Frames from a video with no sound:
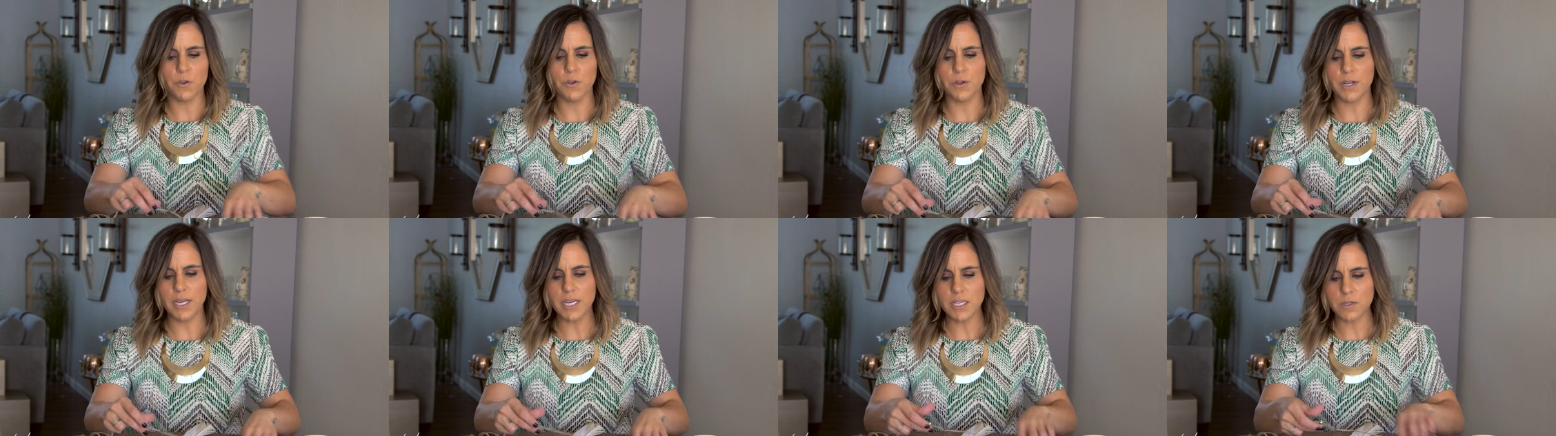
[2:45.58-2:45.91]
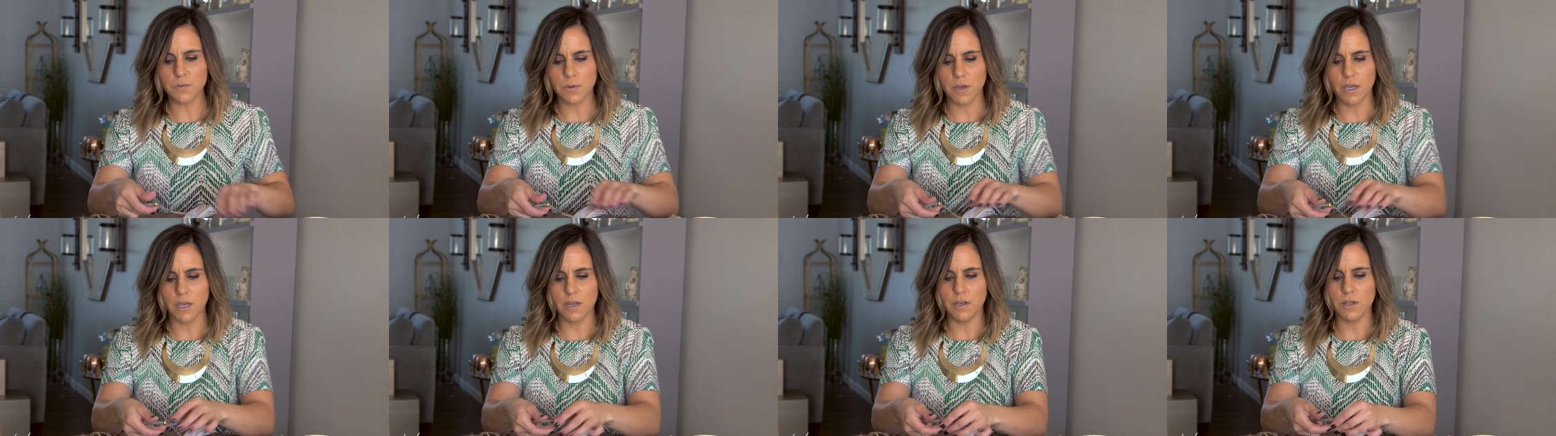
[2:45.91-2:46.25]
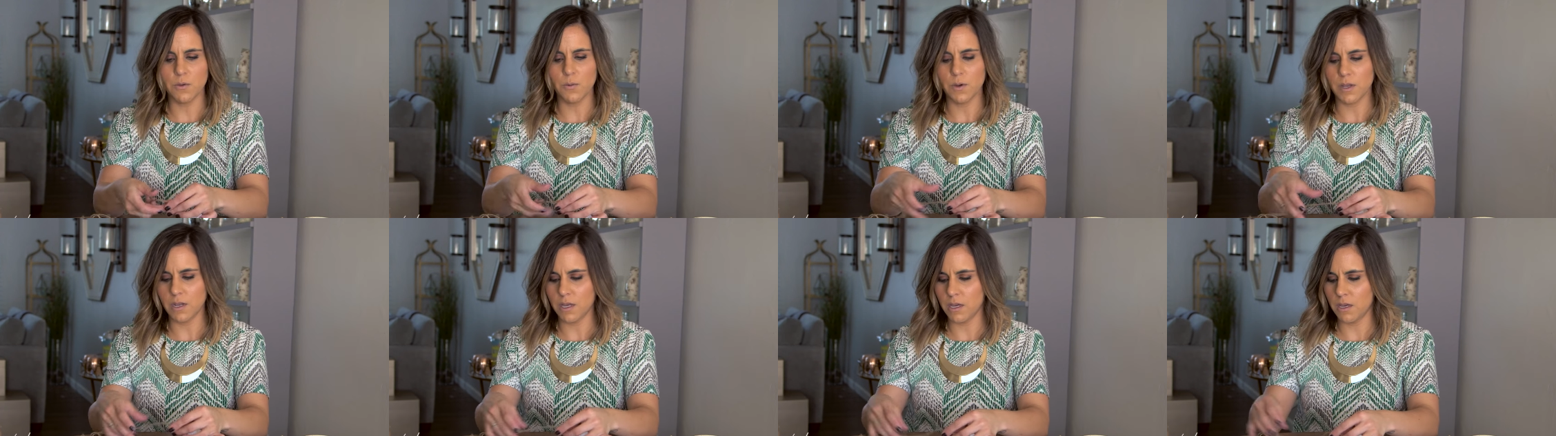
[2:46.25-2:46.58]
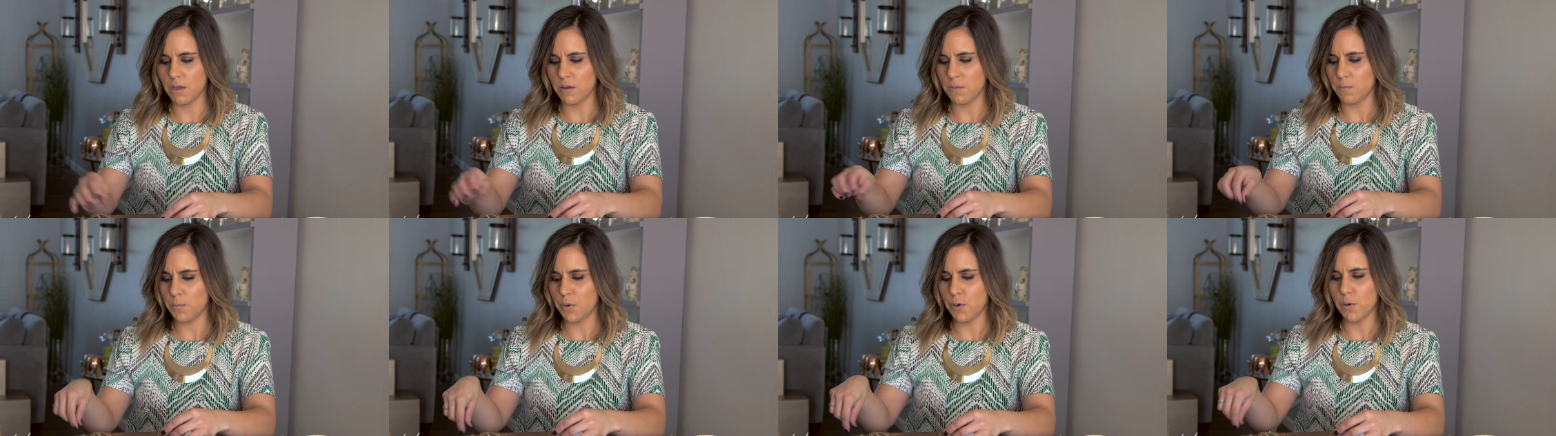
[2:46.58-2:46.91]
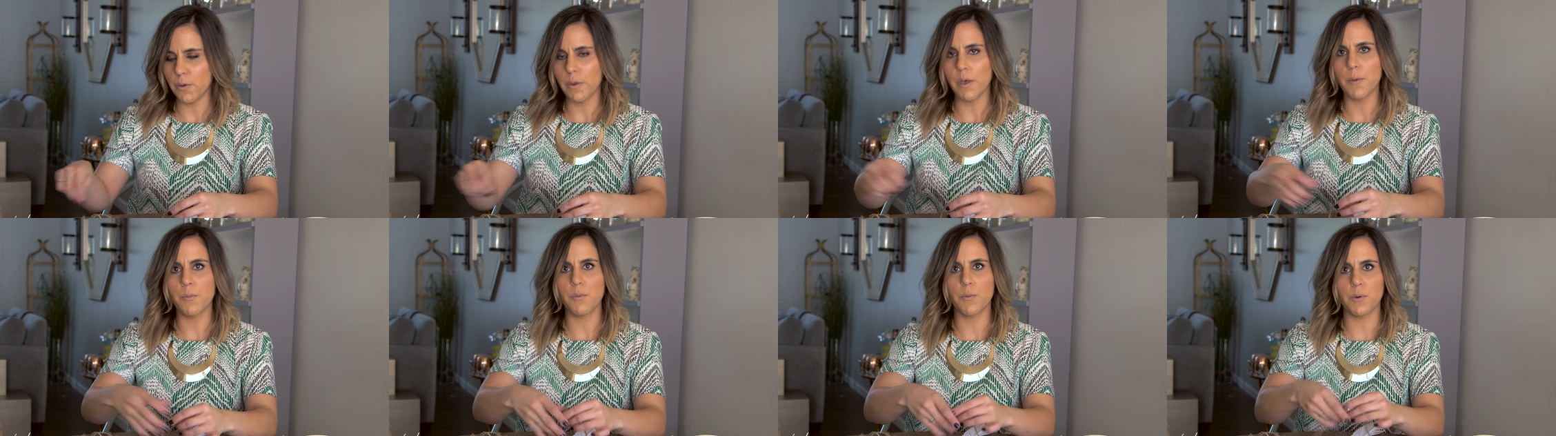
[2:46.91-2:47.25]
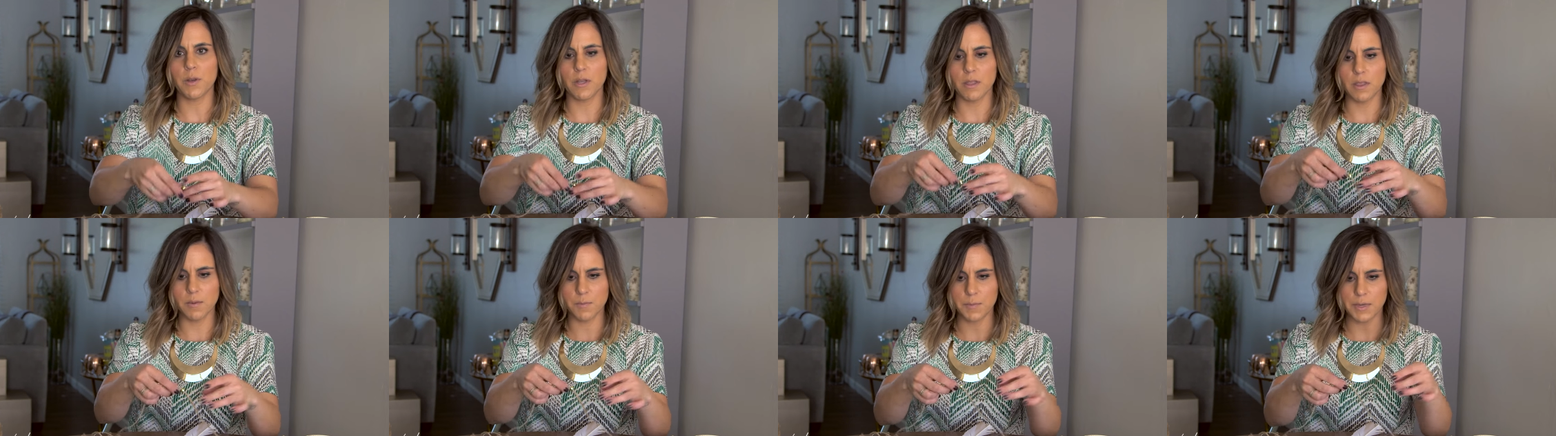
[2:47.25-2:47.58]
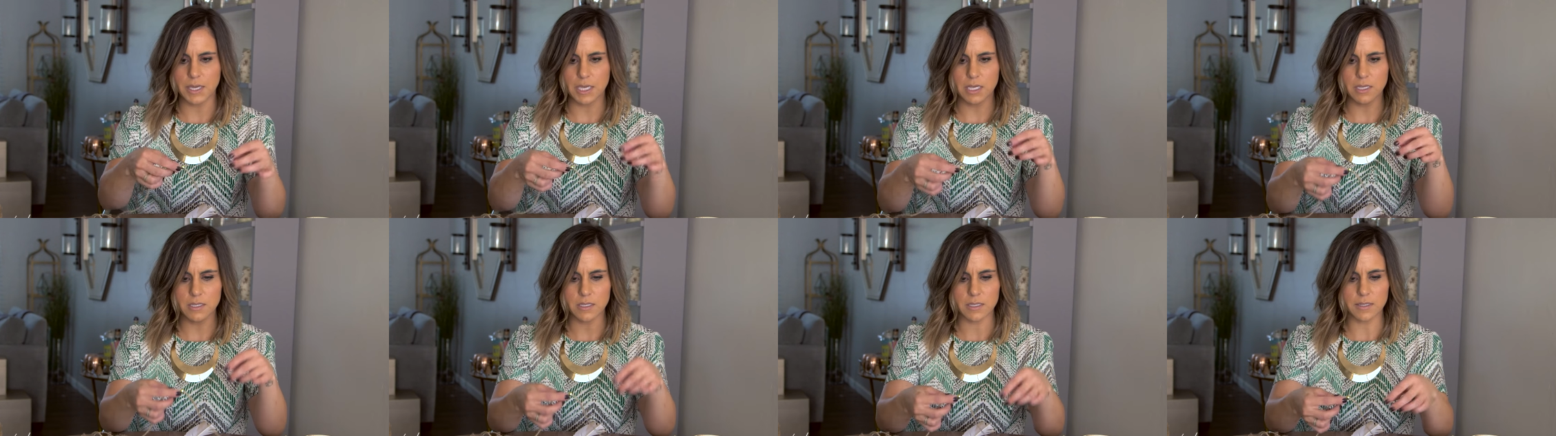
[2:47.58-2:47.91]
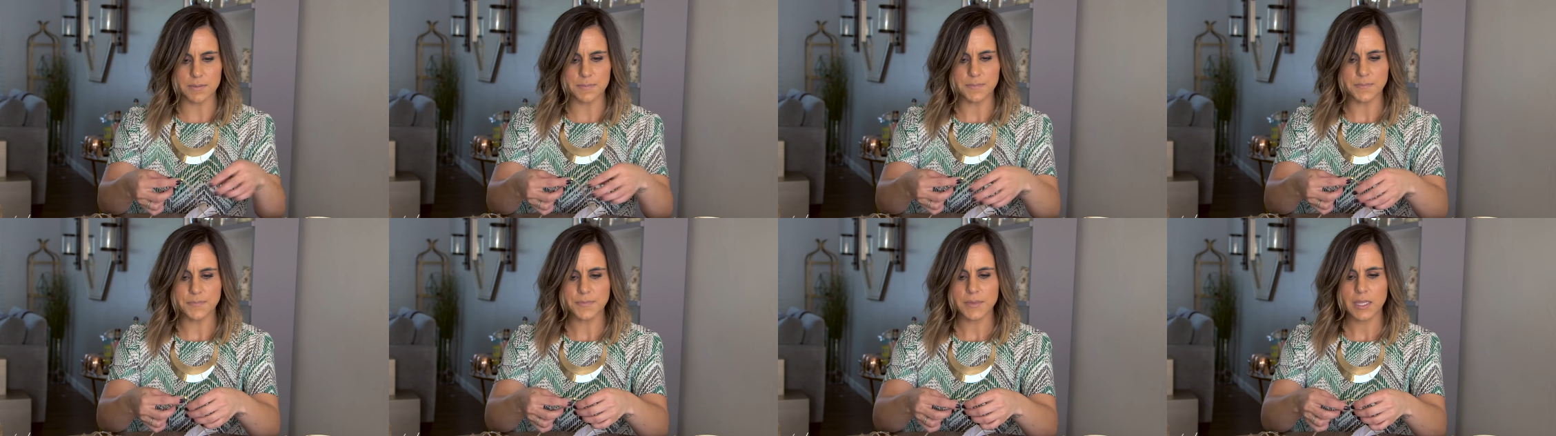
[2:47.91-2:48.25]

your next one, you wanna pull up one of the beads,